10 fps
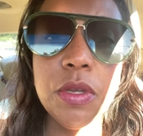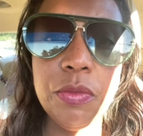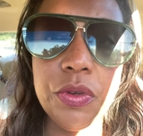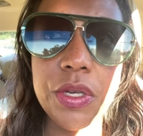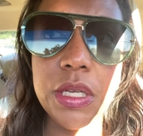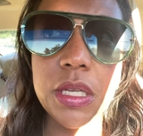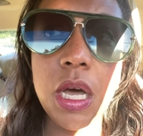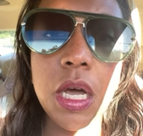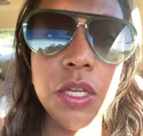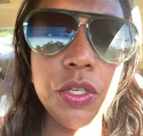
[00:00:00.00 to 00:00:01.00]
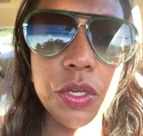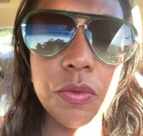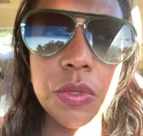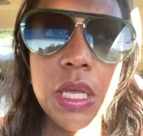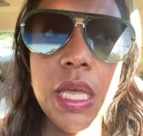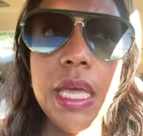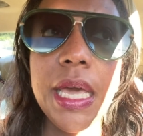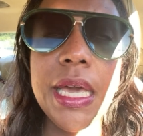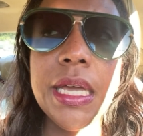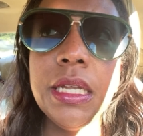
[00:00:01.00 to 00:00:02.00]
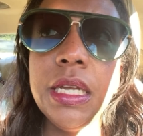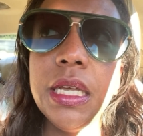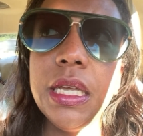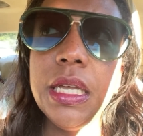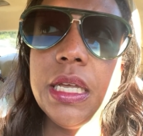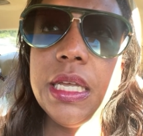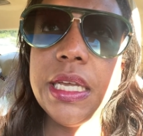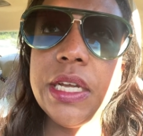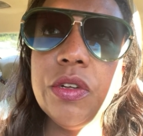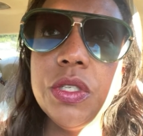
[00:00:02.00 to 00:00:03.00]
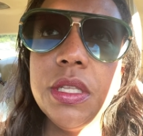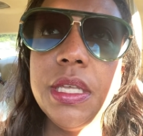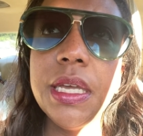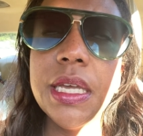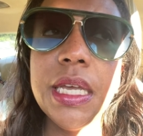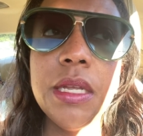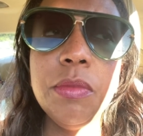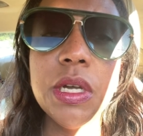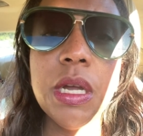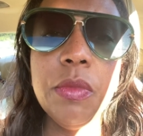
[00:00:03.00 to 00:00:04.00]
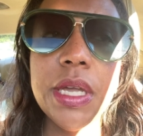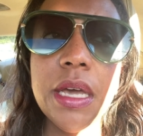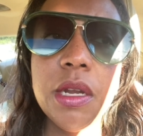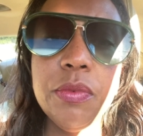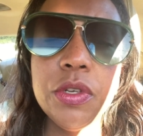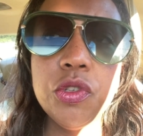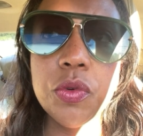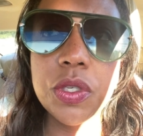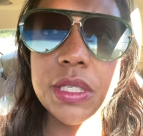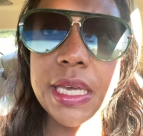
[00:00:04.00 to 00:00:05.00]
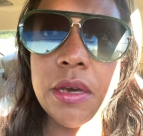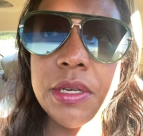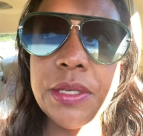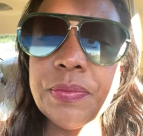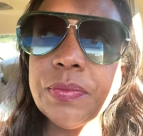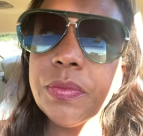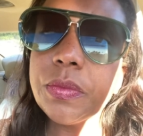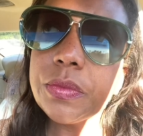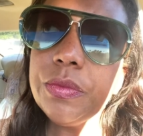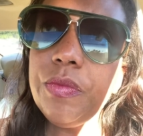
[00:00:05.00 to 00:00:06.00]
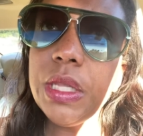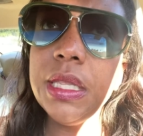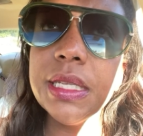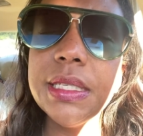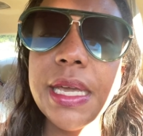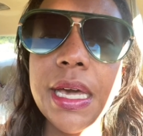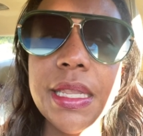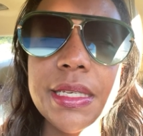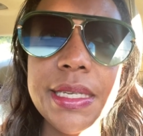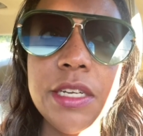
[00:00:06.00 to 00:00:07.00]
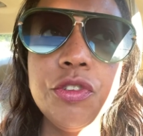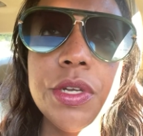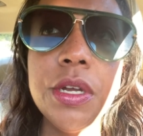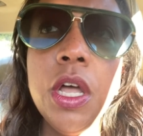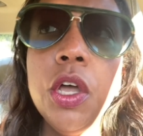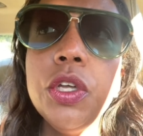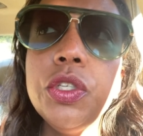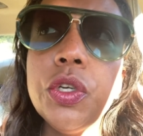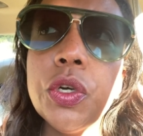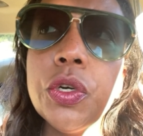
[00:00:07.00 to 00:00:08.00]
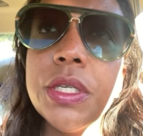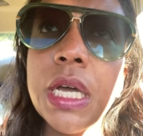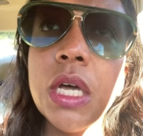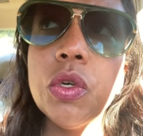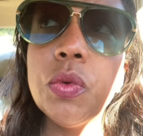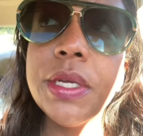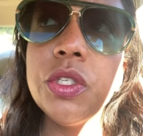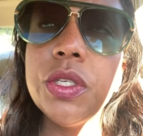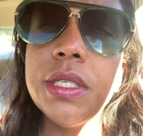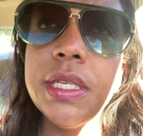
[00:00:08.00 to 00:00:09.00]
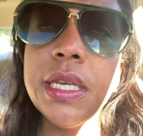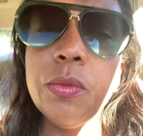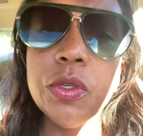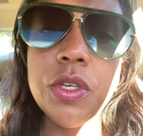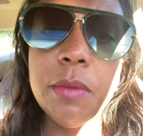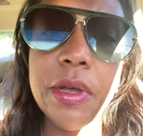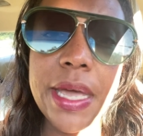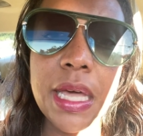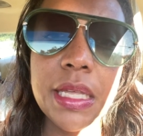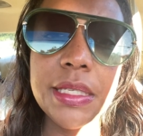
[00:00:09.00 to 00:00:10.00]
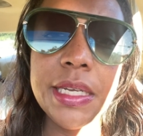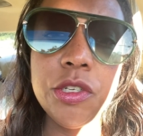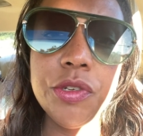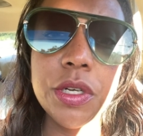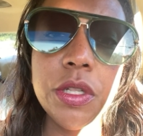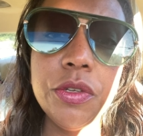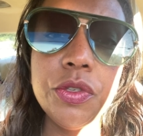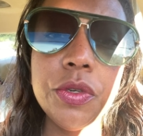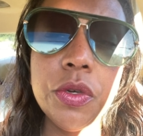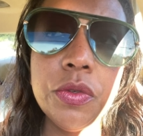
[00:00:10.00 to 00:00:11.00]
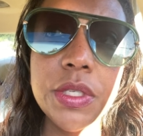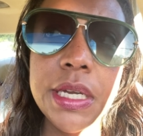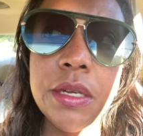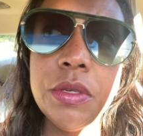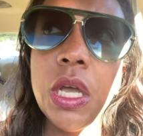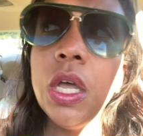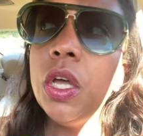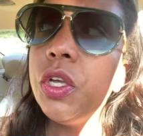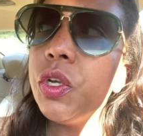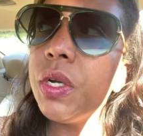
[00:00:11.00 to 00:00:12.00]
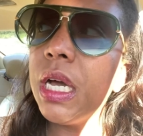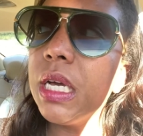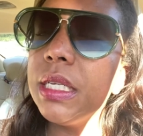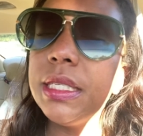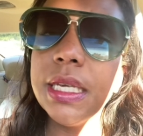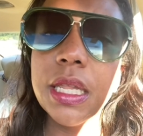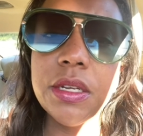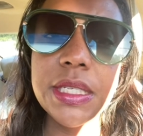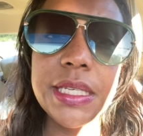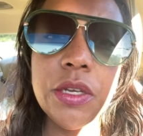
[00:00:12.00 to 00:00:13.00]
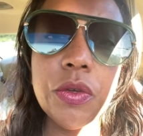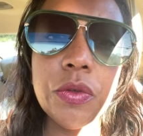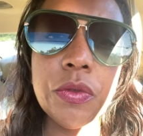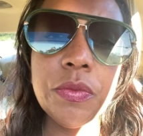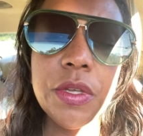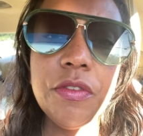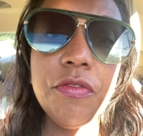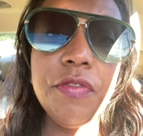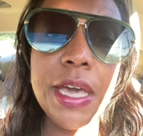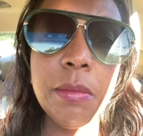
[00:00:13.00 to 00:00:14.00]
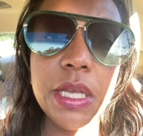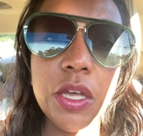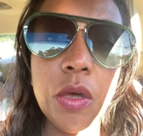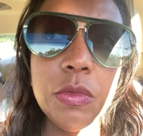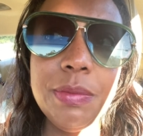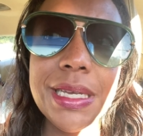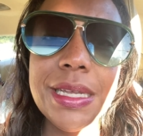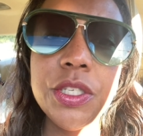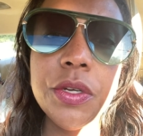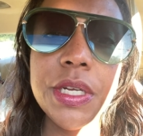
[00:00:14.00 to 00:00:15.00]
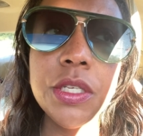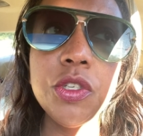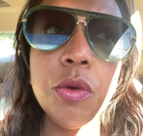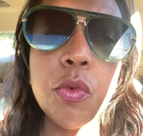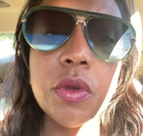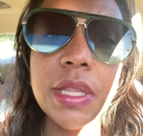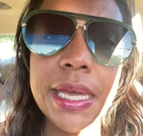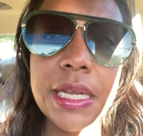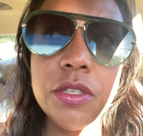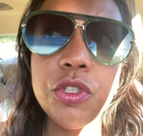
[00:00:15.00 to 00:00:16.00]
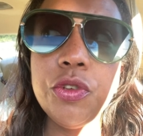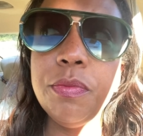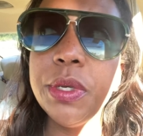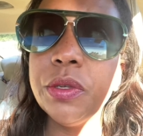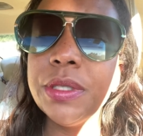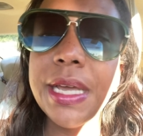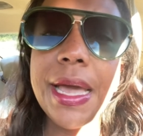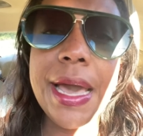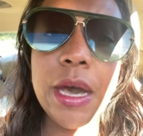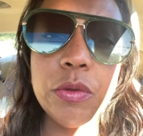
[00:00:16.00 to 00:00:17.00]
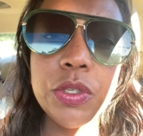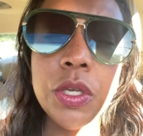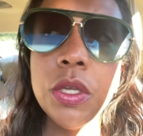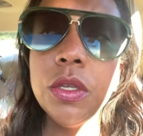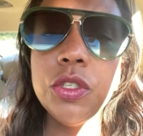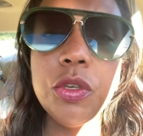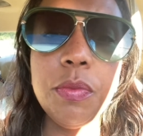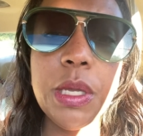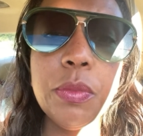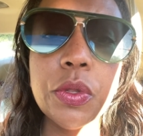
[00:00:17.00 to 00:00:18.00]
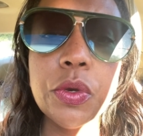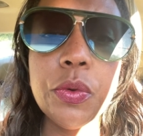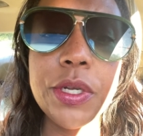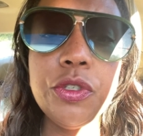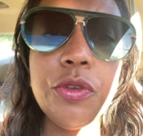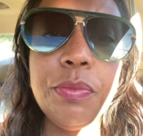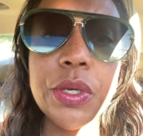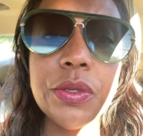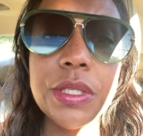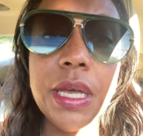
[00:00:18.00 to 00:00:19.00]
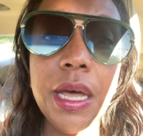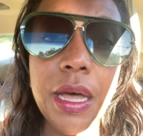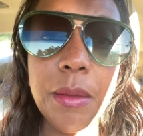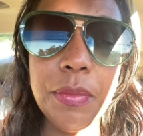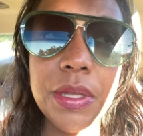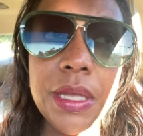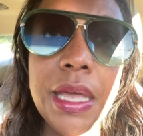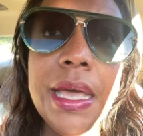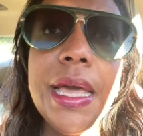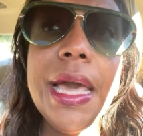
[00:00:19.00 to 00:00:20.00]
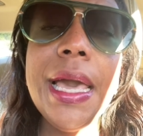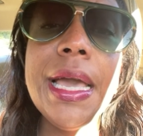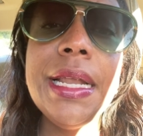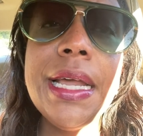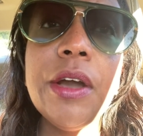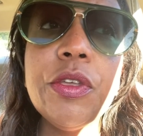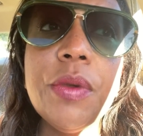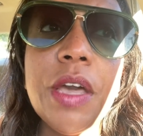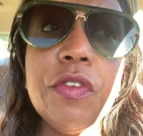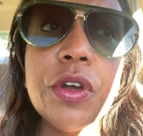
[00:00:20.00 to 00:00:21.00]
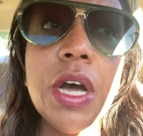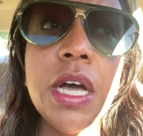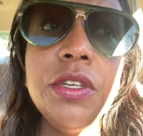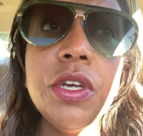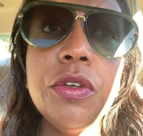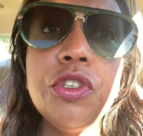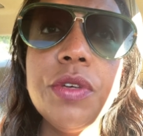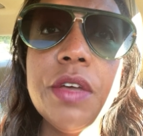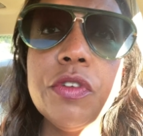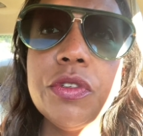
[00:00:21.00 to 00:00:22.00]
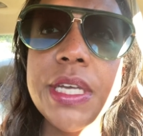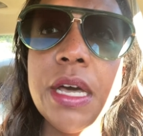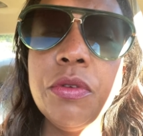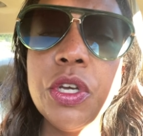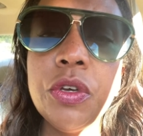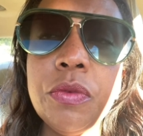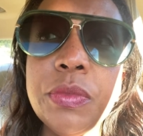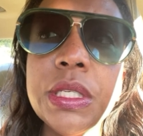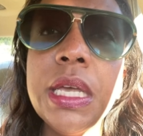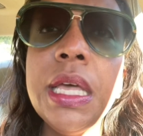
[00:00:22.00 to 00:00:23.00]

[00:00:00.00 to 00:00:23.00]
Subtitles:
community, condo. And here's the thing, in Montgomery County, Prince George's County, let's say Alexandria, you're not going to see, and we're talking about Alexandria, closer to Old Town, you're not going to see a lot of single family homes because there is no more land to build out. So people are going to build up. And now you have your condos, you have your townhomes.